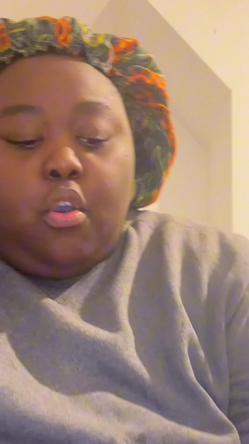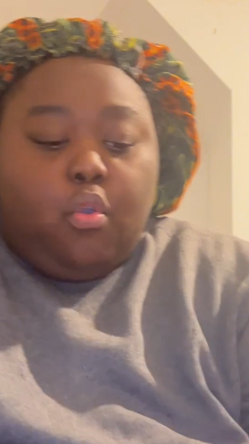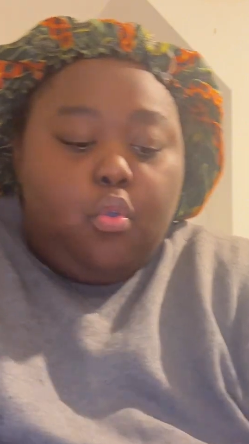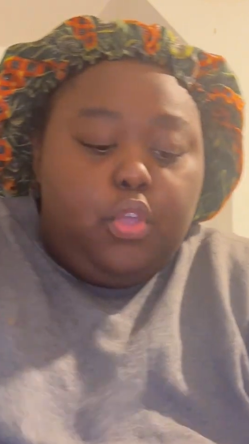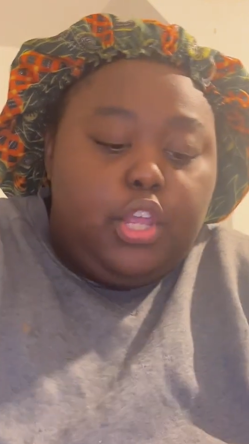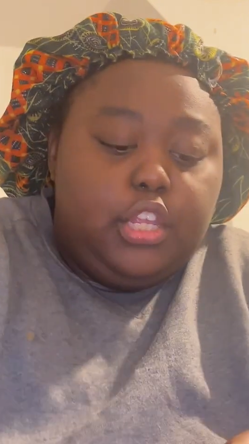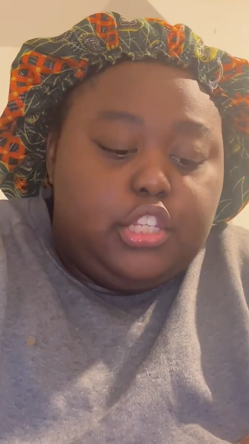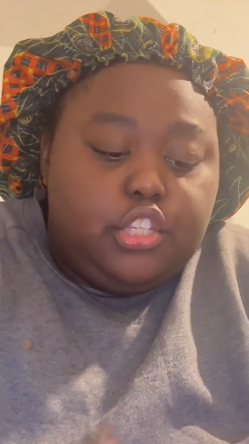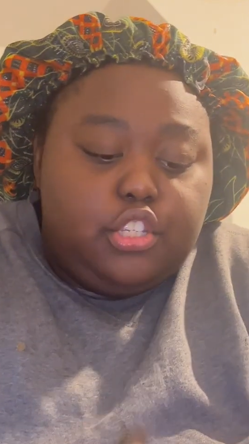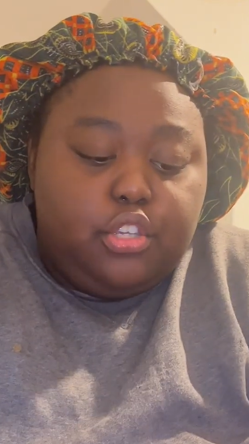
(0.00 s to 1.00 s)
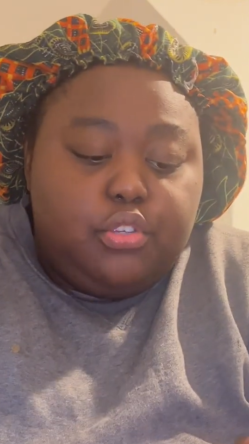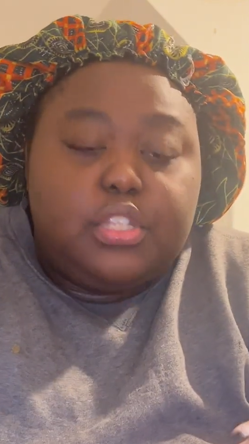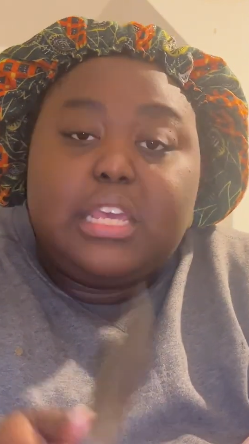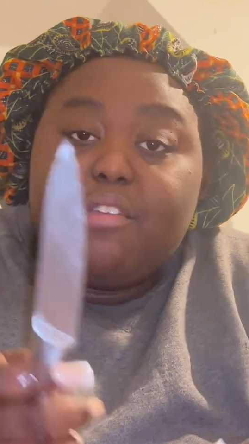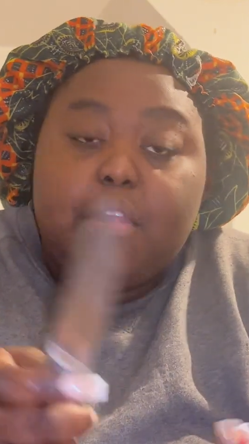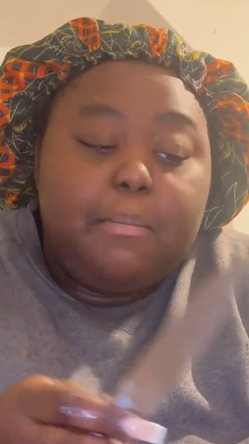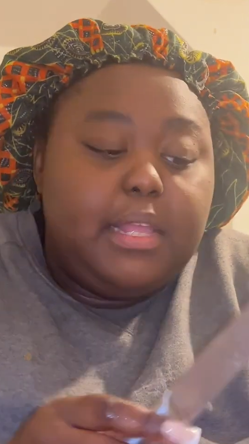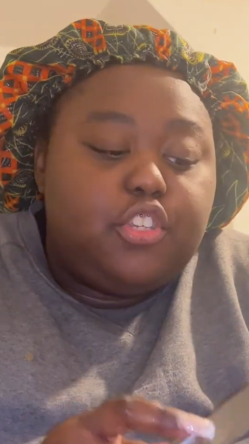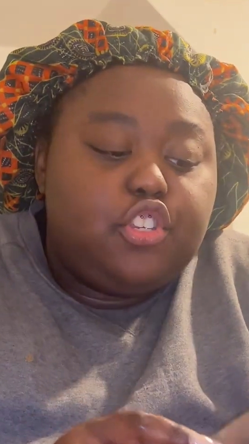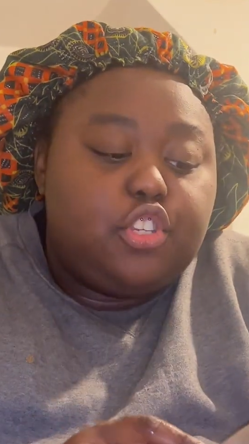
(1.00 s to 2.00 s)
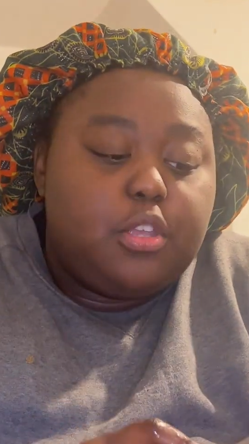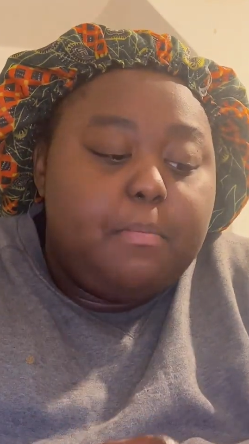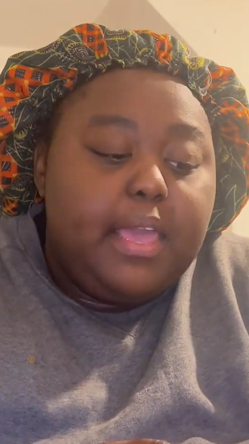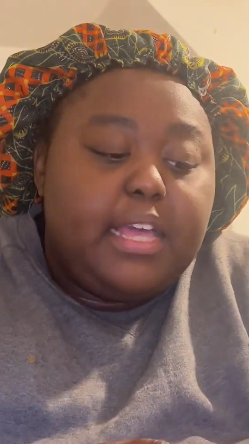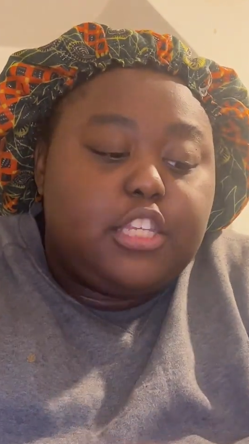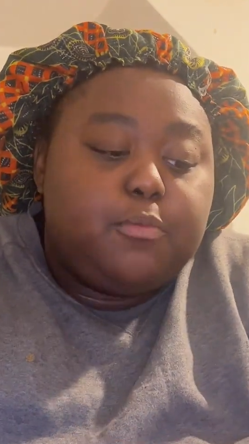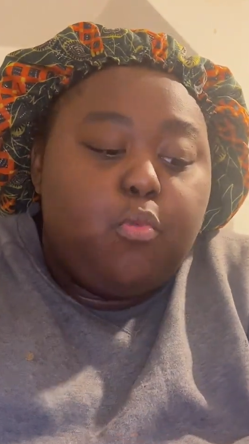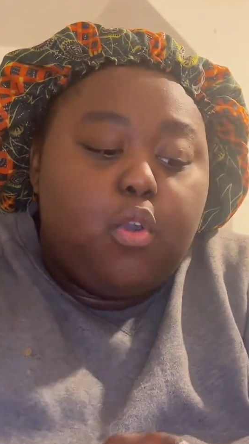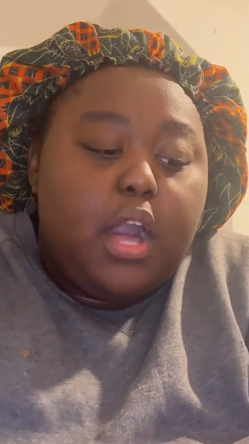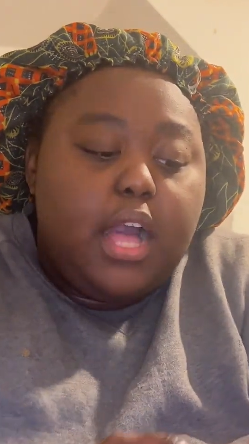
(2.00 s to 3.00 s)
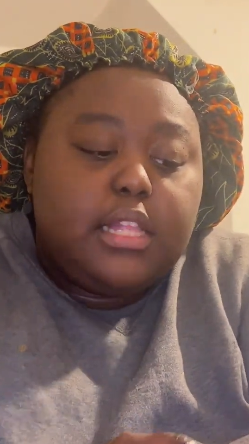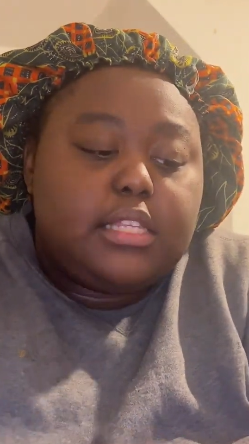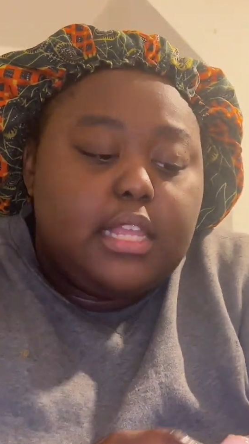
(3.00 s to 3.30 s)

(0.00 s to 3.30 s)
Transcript: All you need to do, searing means just to make a small cut.